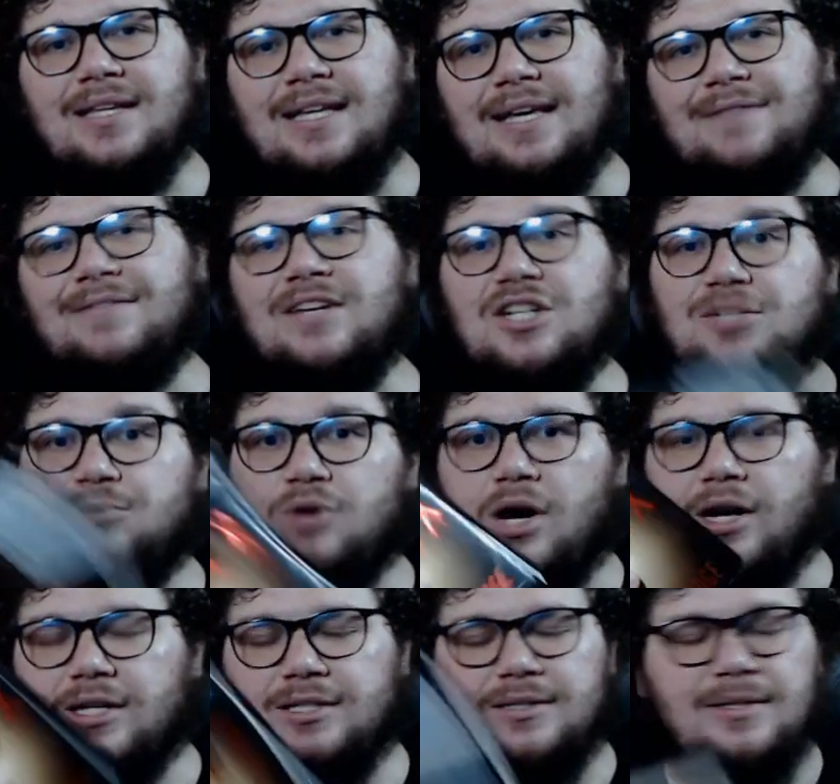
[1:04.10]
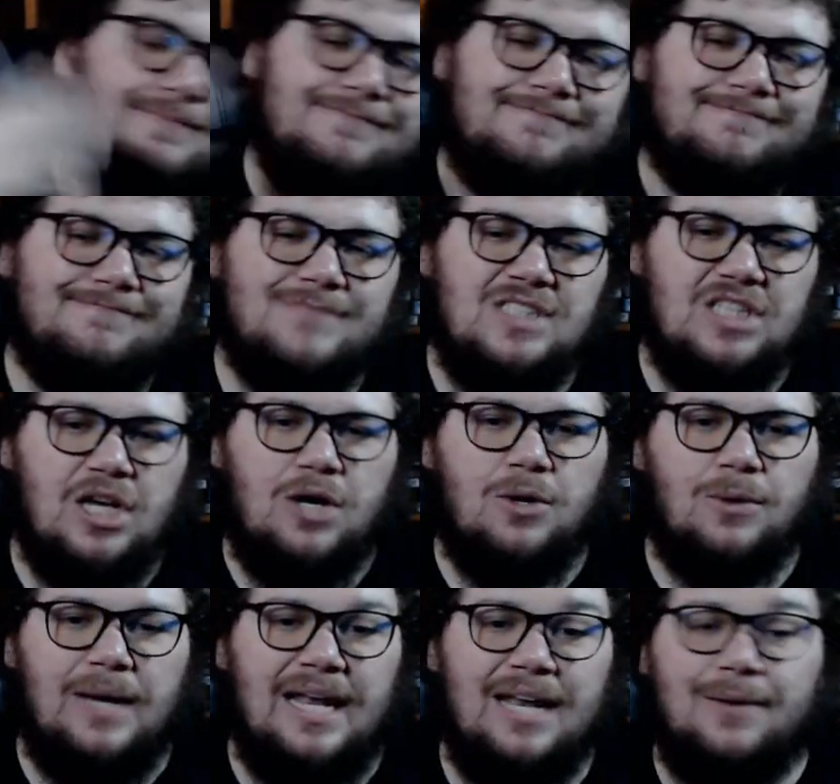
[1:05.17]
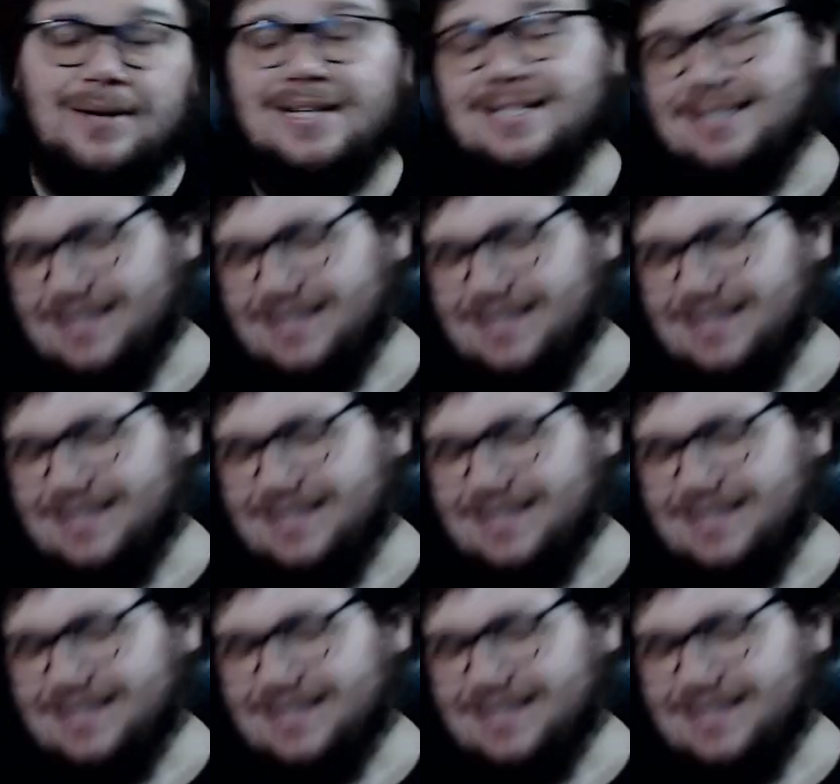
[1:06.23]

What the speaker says: finished product. So, anyways,